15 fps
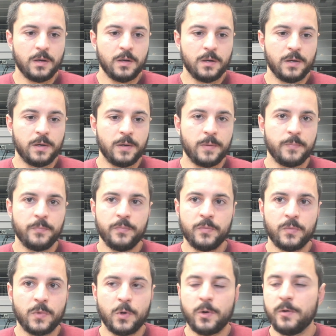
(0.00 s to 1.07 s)

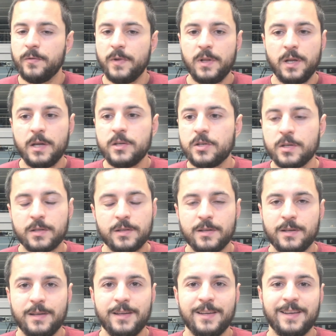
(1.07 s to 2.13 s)
No affiliation.
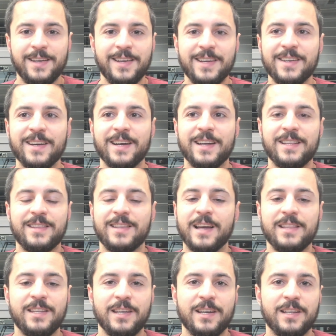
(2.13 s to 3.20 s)

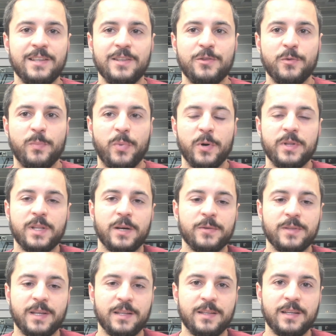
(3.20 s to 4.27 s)
I think I need to point
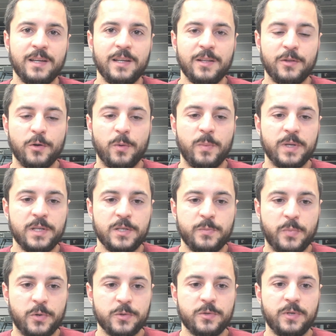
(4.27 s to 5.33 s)
out that nobody is
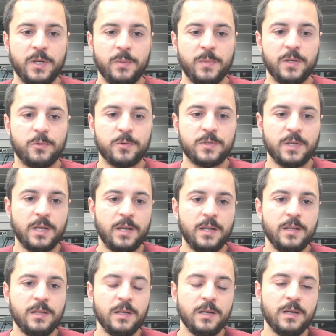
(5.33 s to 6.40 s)
sponsoring me to say
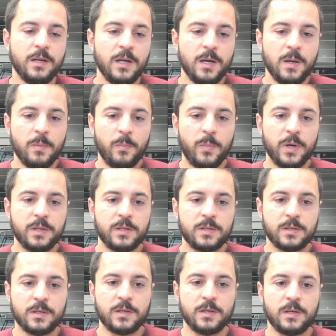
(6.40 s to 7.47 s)
anything,
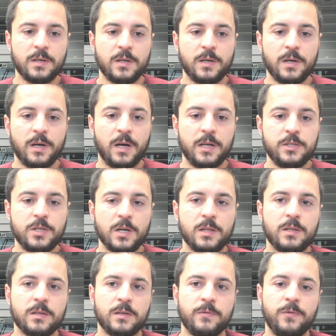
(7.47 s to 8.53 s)
but I
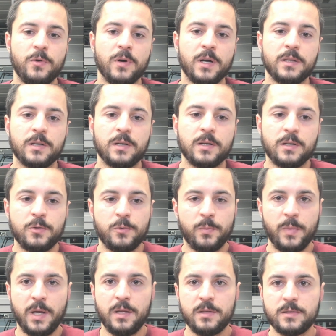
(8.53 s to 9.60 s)
checked a few other
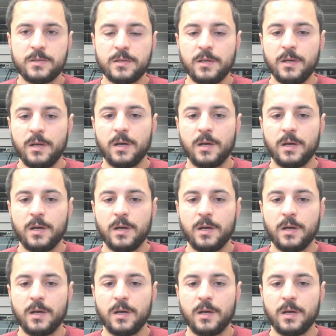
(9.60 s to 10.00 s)
domain